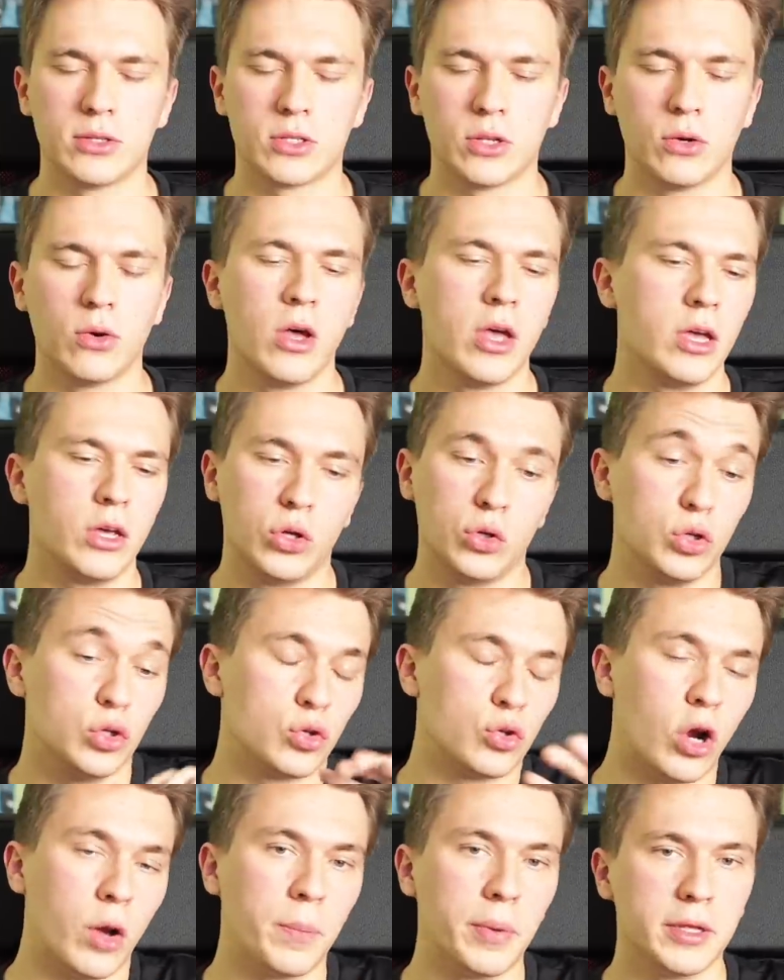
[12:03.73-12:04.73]
So you just
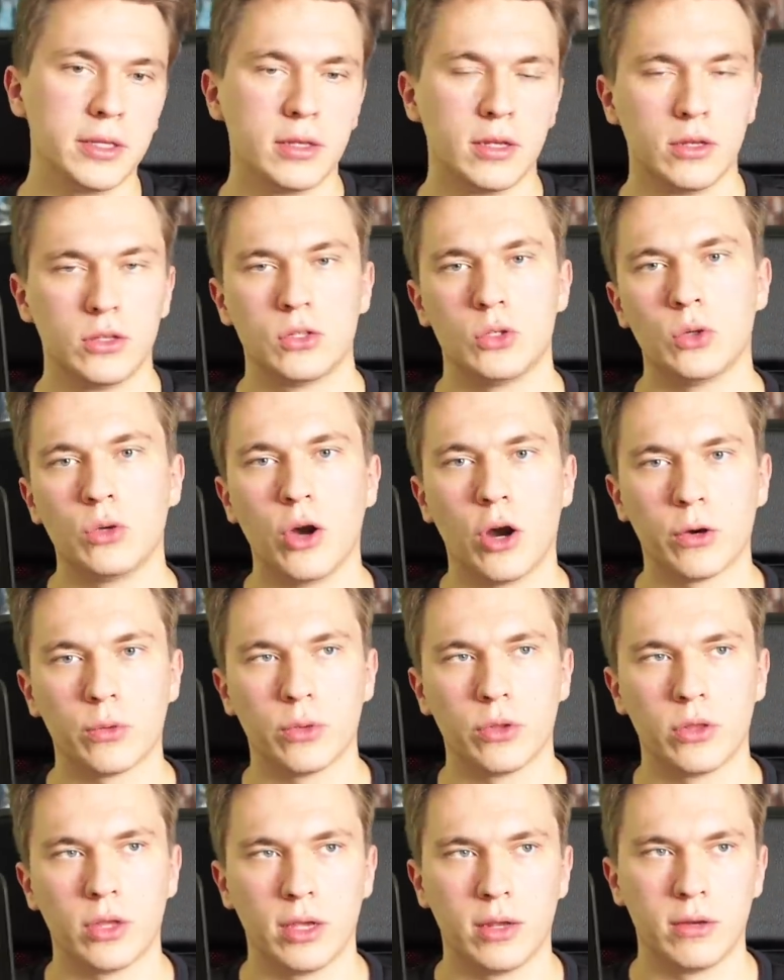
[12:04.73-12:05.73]
drop it to guard
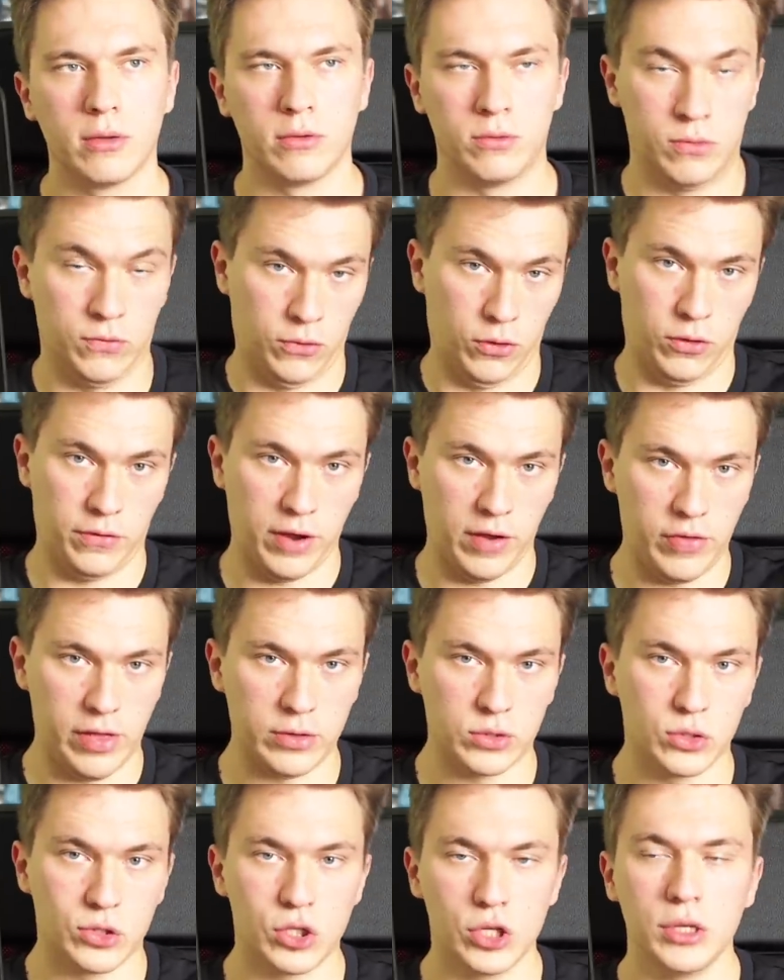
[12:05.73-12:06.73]
with it for
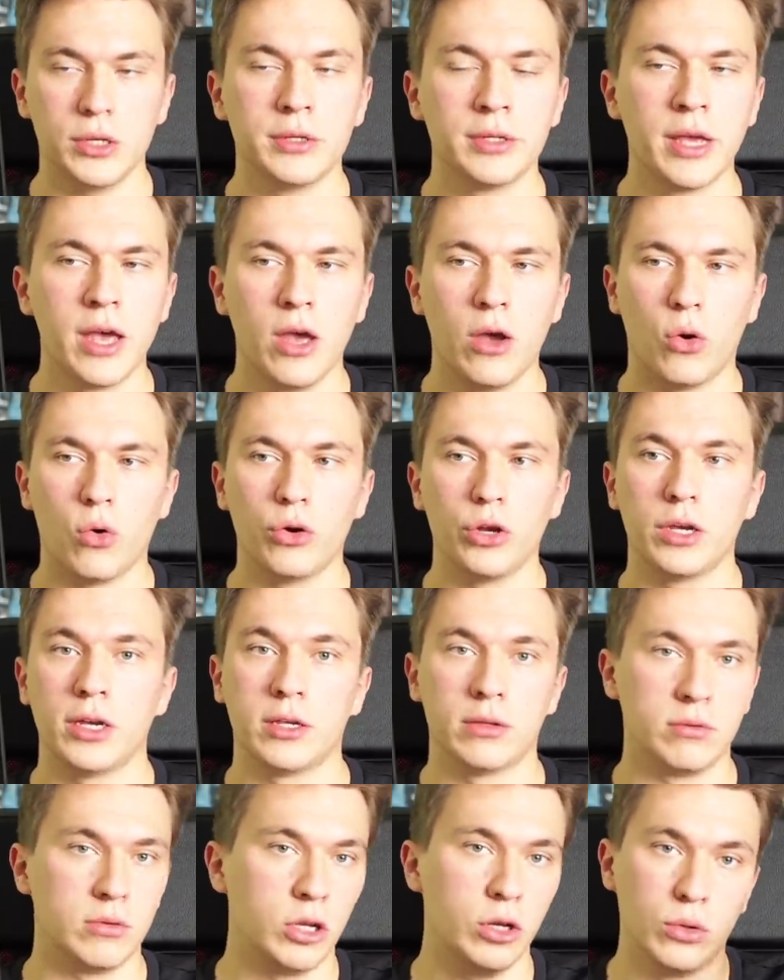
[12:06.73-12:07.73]
5,000 shield, or you
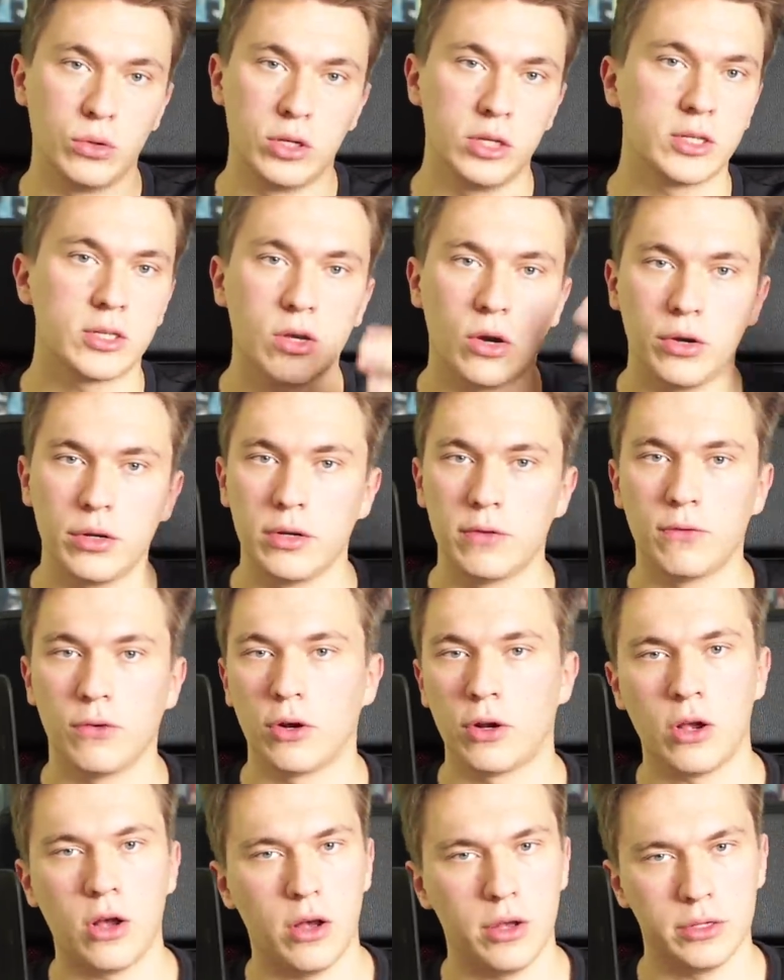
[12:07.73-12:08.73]
can, you know, discard it for
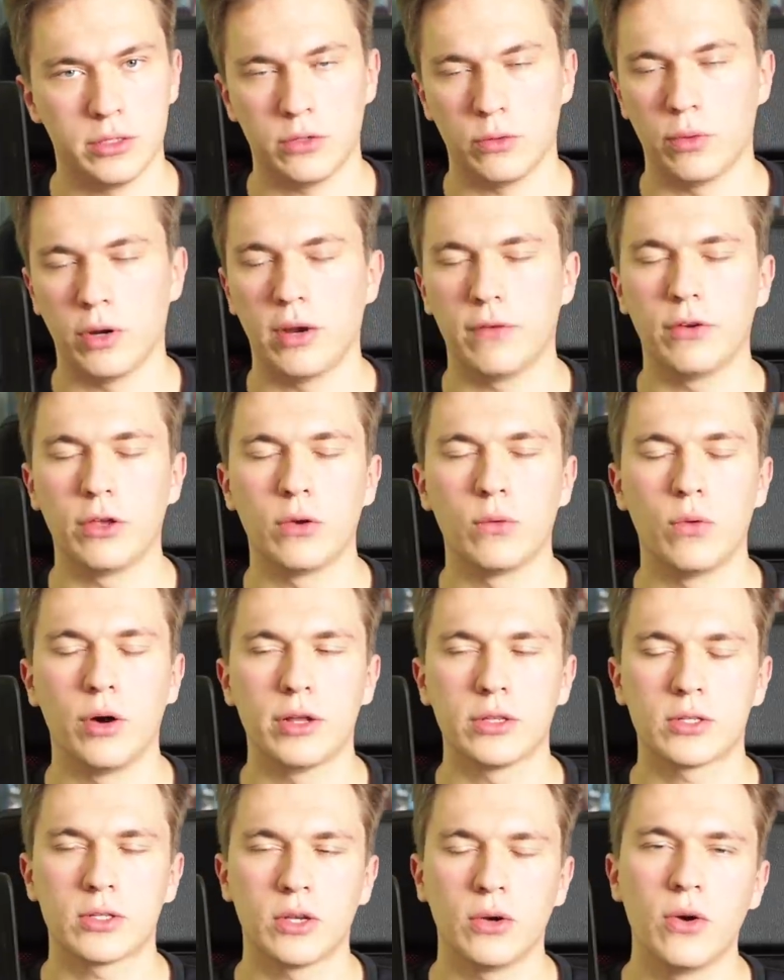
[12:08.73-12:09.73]
a cost or whatever you
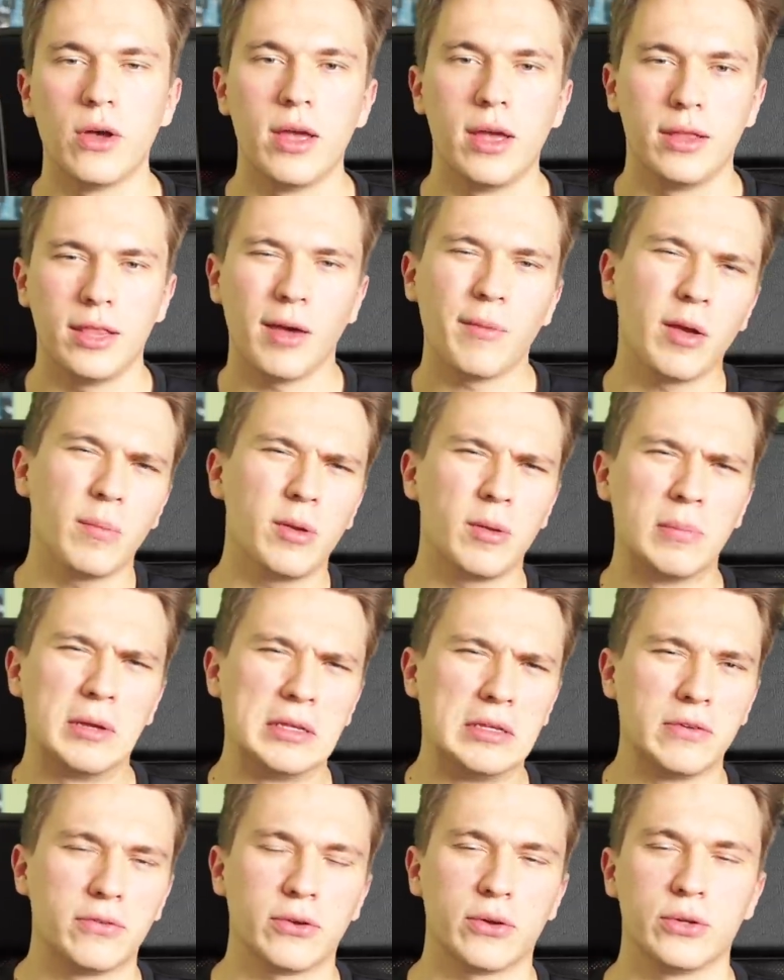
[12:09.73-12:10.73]
want. So that might be a
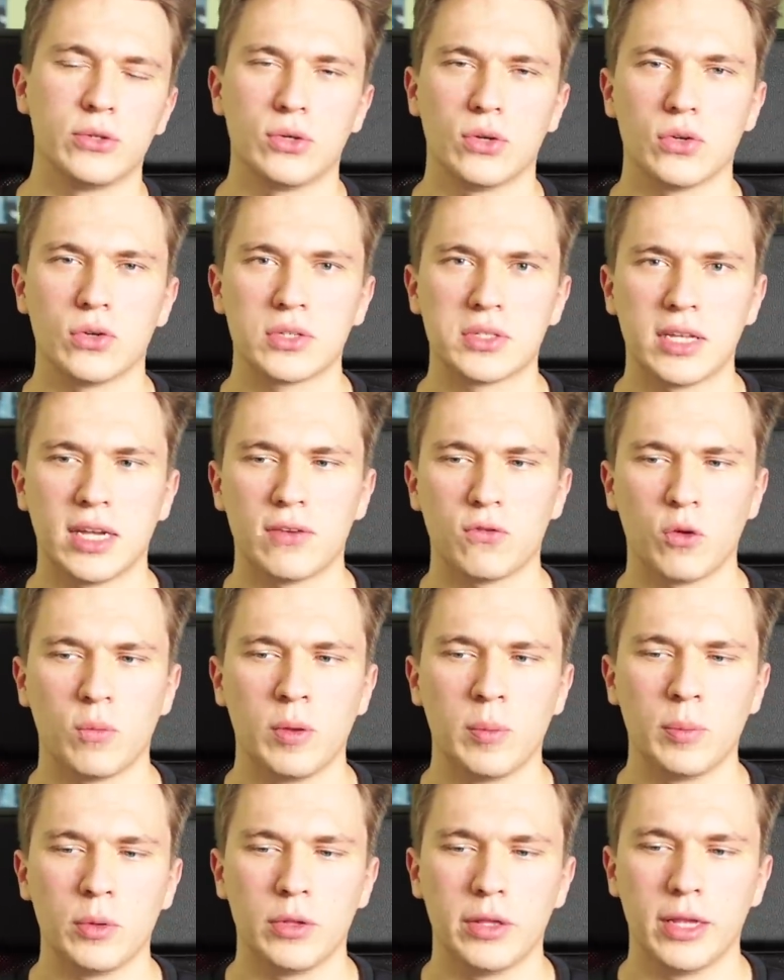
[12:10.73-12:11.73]
bit difficult to understand for
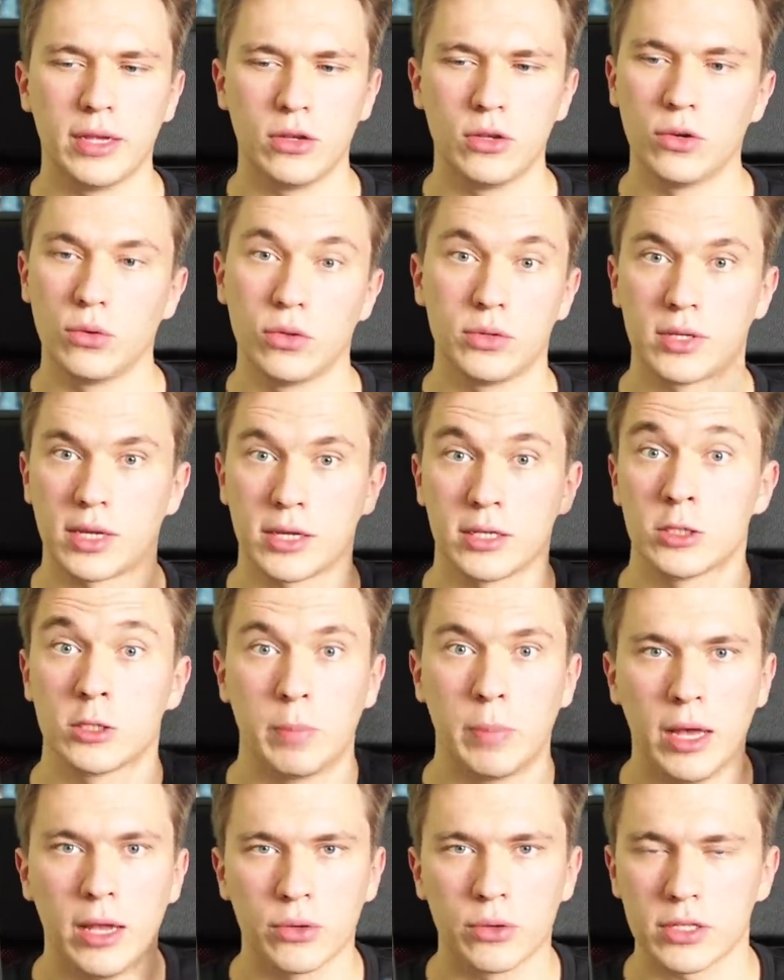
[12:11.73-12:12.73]
people that, you know, there's like a
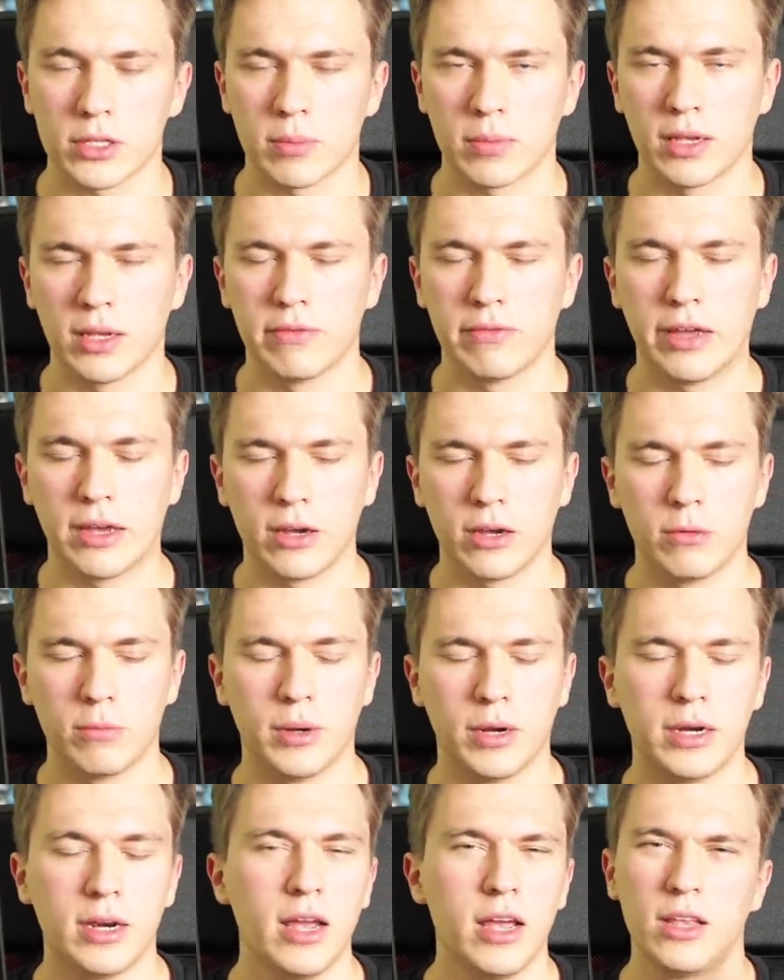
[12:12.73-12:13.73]
spell or something in Vanguard,
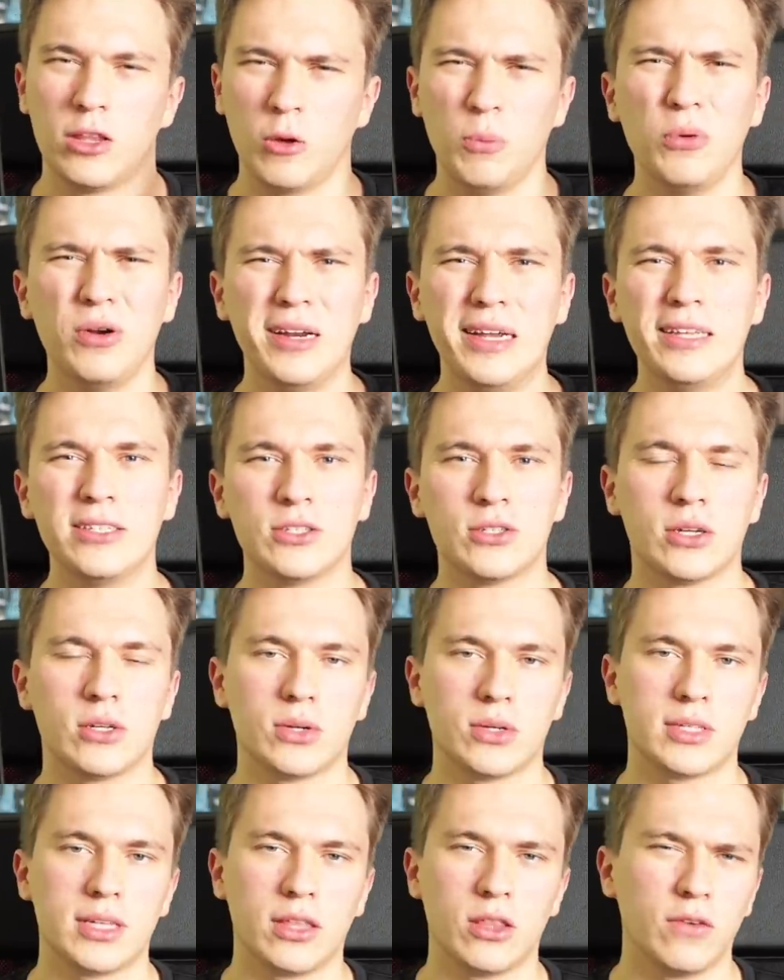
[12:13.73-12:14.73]
but they're pretty easy to
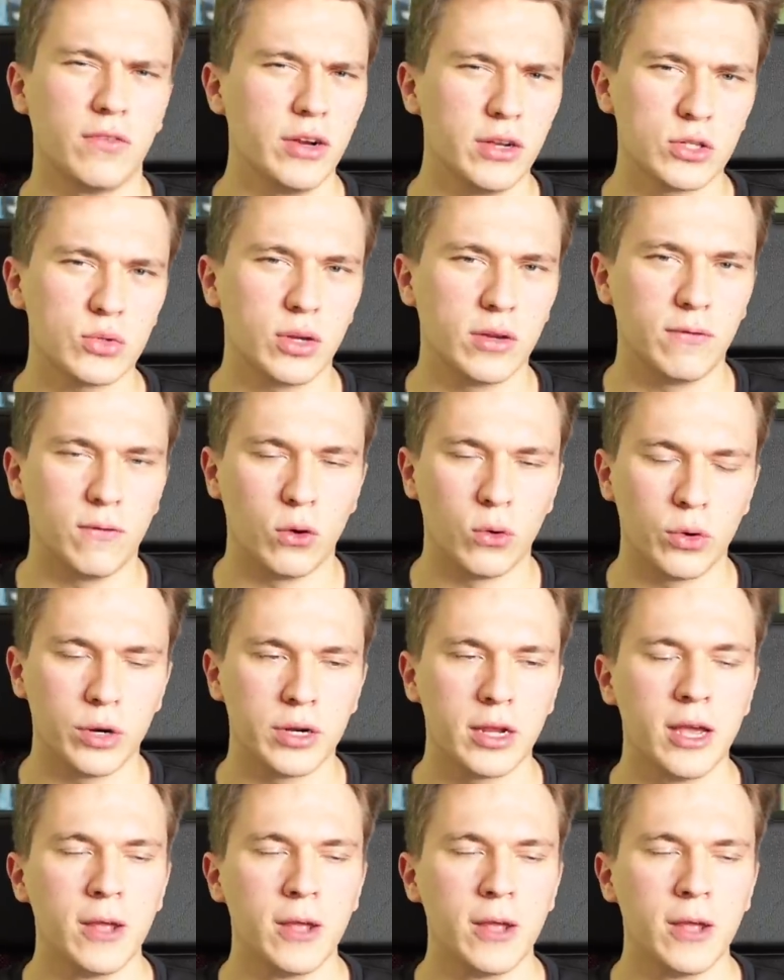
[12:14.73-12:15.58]
understand. They're very straightforward.